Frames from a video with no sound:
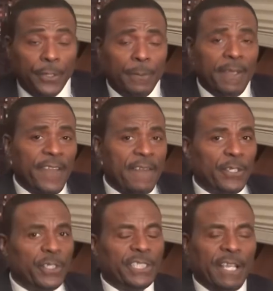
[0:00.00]
Do me a favor,
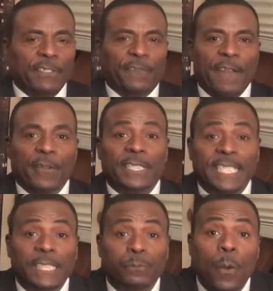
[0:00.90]
do yourselves a favor, and
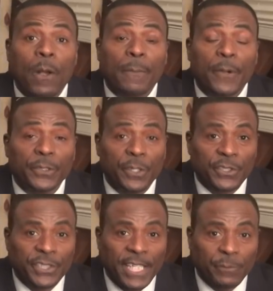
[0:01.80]
just welcome her to the
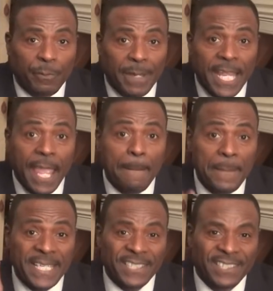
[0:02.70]
stage with me,
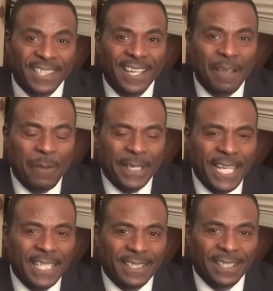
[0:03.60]
Miss
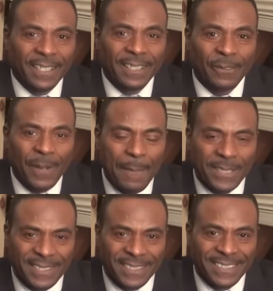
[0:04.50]
Marquita
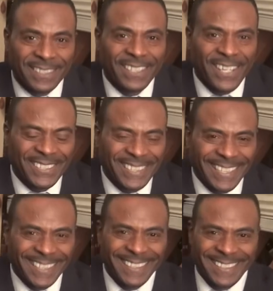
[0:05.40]
Robinson Garcia. Marquita,